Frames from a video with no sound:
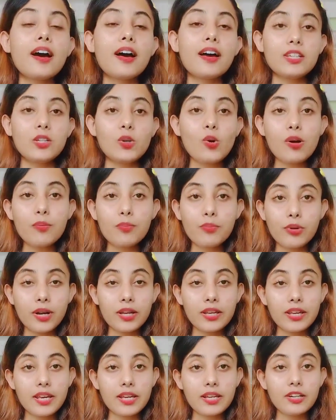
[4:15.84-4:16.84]
you are
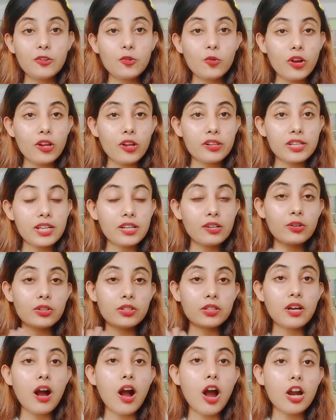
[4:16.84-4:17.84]
bringing really a good
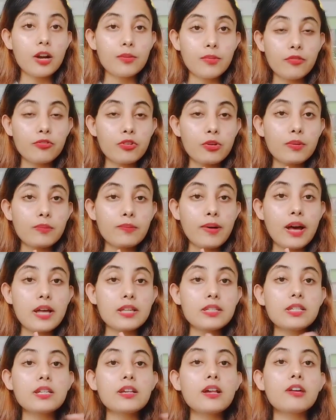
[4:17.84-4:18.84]
karma from your
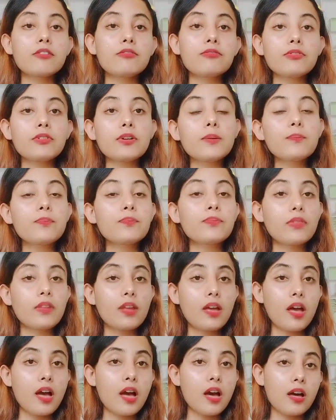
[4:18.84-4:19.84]
past life,
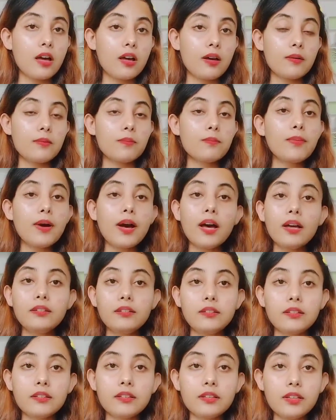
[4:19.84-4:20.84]

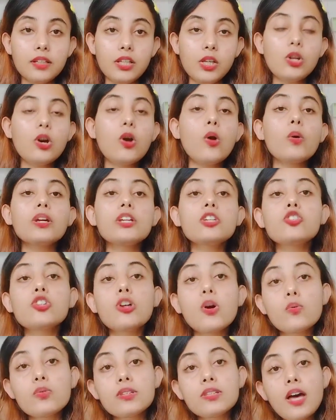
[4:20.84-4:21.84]
but you know, it
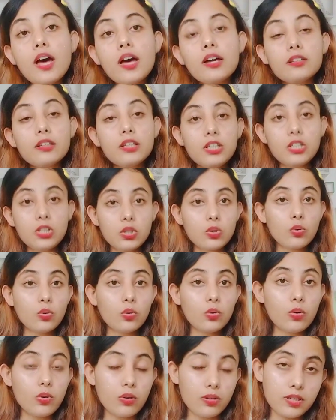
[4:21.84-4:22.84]
shows that
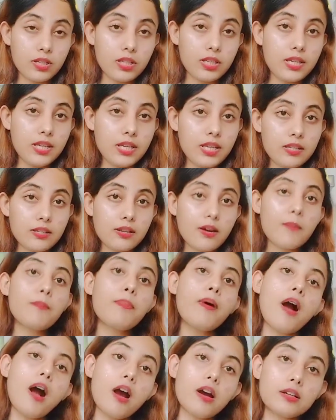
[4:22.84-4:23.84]
you need a
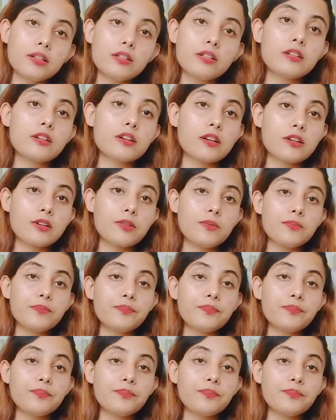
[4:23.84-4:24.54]
partner